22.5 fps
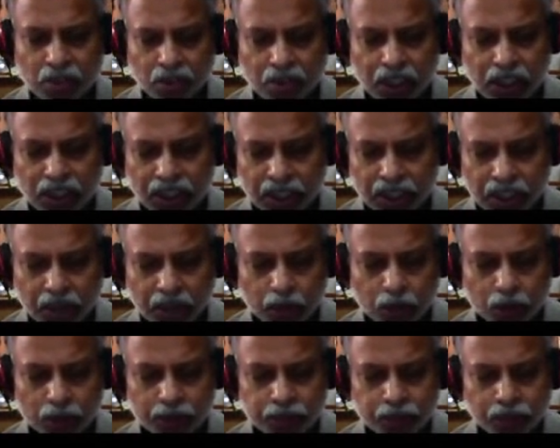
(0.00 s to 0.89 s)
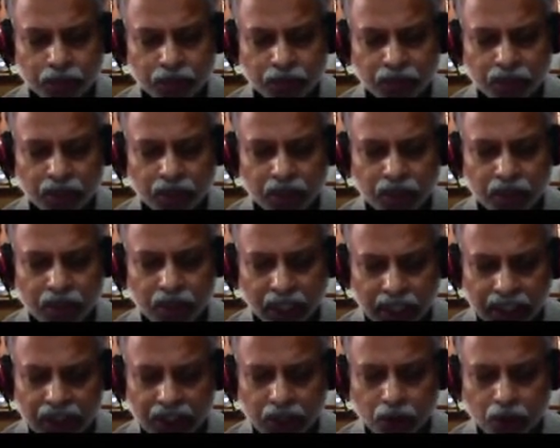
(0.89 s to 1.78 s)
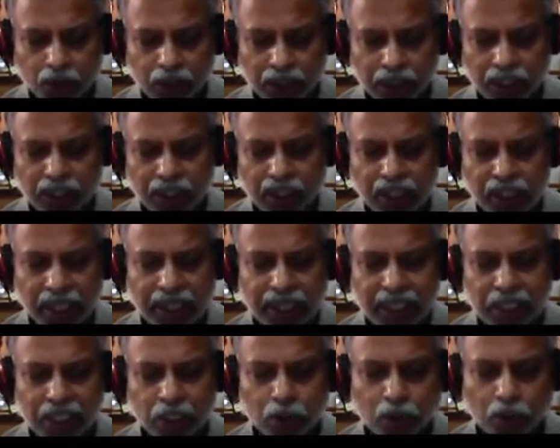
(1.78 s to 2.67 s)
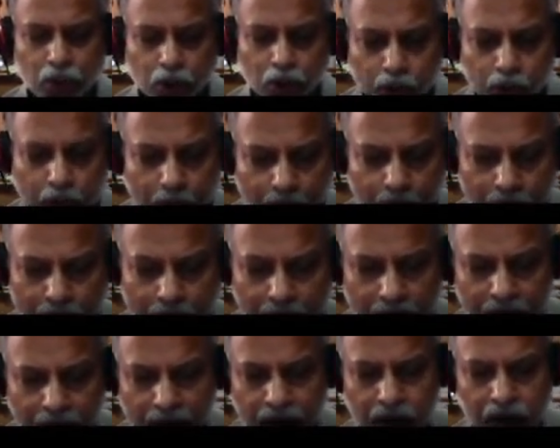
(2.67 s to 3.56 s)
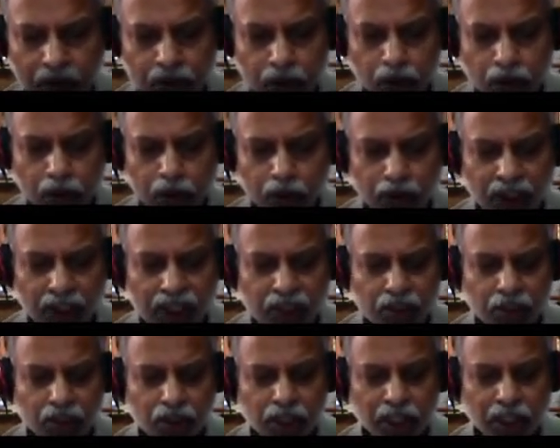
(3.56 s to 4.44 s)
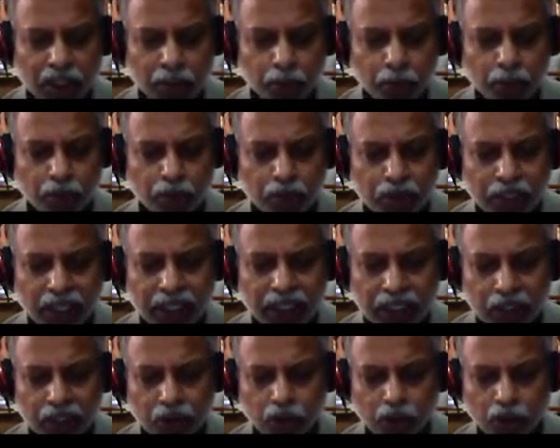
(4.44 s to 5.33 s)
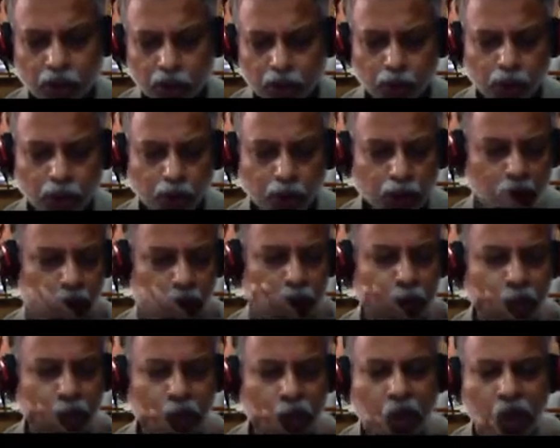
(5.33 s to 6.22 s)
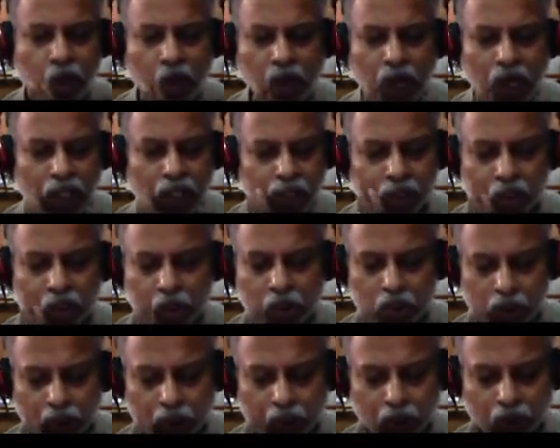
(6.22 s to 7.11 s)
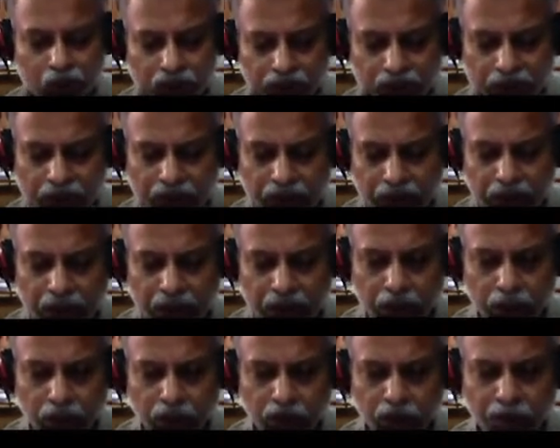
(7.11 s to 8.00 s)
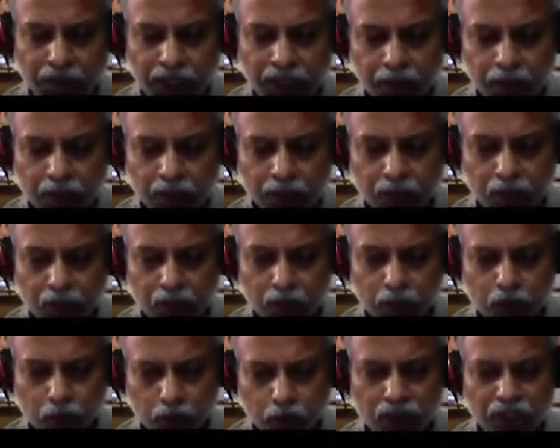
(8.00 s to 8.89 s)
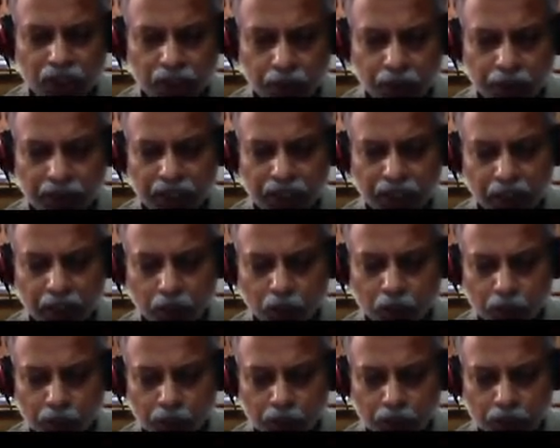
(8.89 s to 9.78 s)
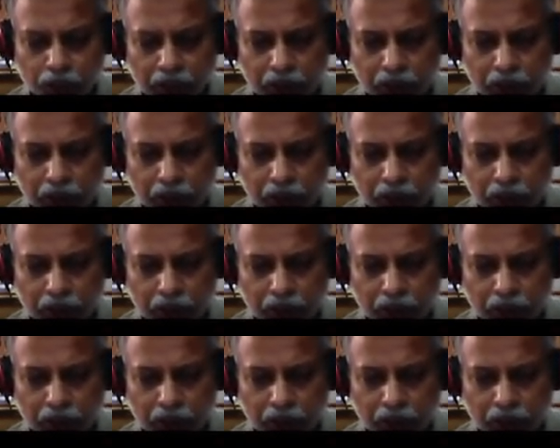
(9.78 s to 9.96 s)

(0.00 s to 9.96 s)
you can give. That is how you can train your robot. So once you are able to train your robot on those grounds, you will be able to use that particular robot to